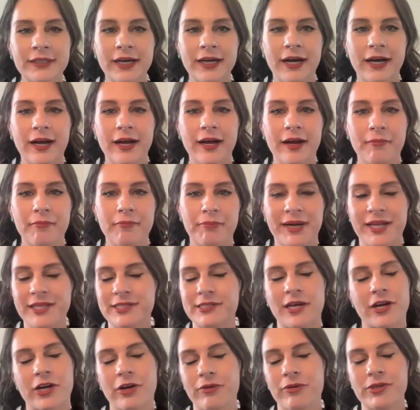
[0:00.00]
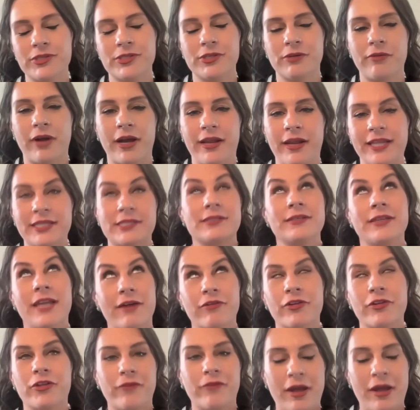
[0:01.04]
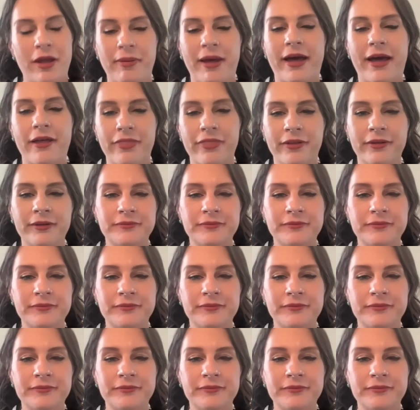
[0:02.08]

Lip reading: but it's not always it's never the right path.